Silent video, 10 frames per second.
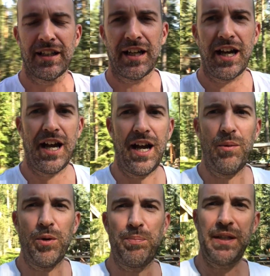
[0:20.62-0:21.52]

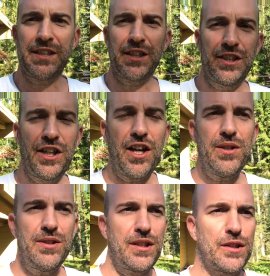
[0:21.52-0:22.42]
would be to
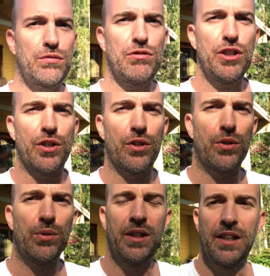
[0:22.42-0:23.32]
go
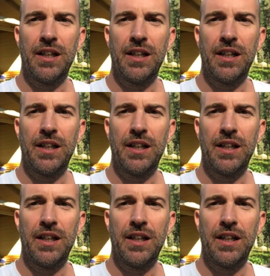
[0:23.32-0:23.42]
through